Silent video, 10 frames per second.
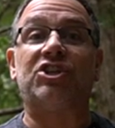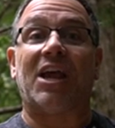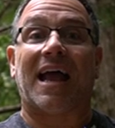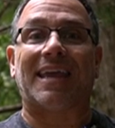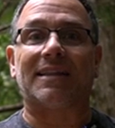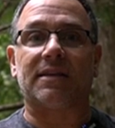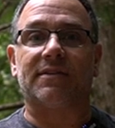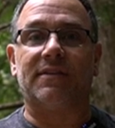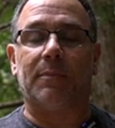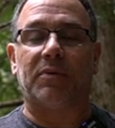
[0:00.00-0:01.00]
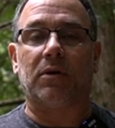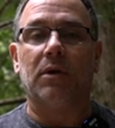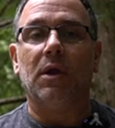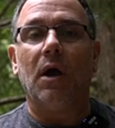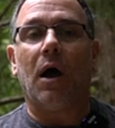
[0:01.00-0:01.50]
jacket zipper,
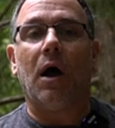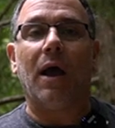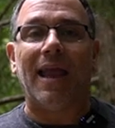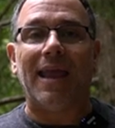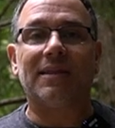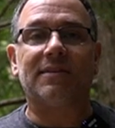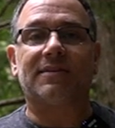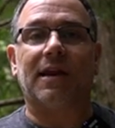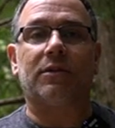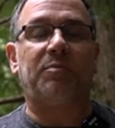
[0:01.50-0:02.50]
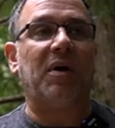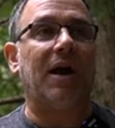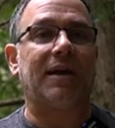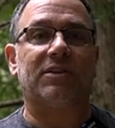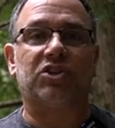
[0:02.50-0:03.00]
hands inside the
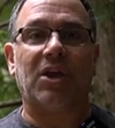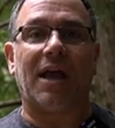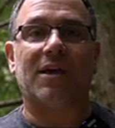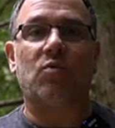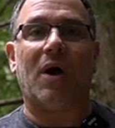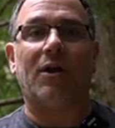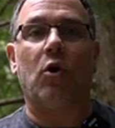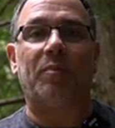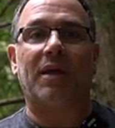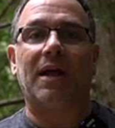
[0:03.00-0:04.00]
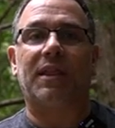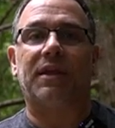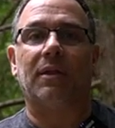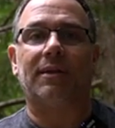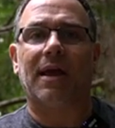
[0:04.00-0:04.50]
pockets, jacket wide open, kind of
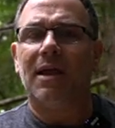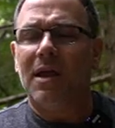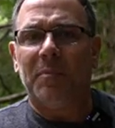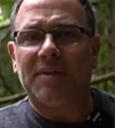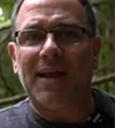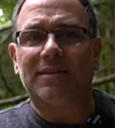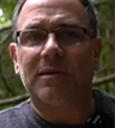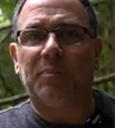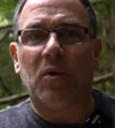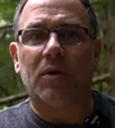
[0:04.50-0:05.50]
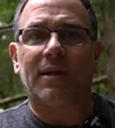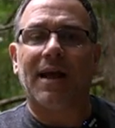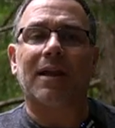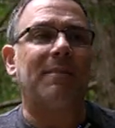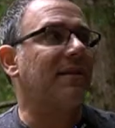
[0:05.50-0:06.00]
thing like that. But that's important. You
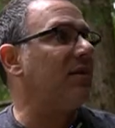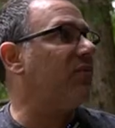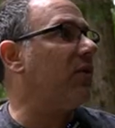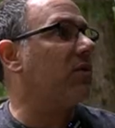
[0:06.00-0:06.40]
got to make them feel